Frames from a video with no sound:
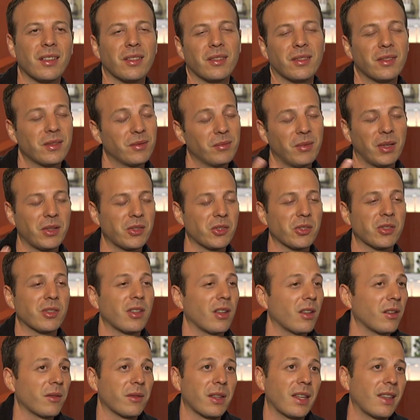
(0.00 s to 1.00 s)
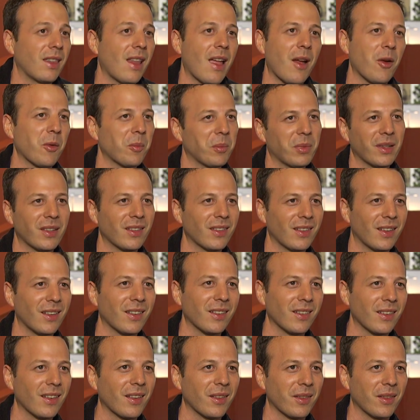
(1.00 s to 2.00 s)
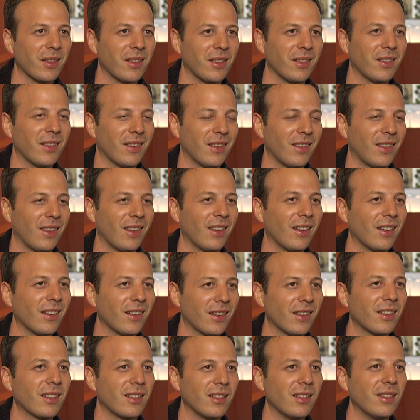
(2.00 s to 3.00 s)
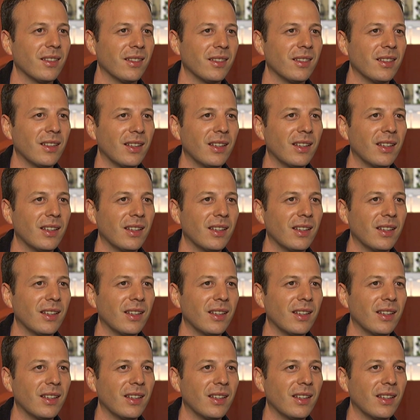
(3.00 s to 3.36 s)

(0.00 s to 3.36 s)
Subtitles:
That's, I just thought of that now, but I think, you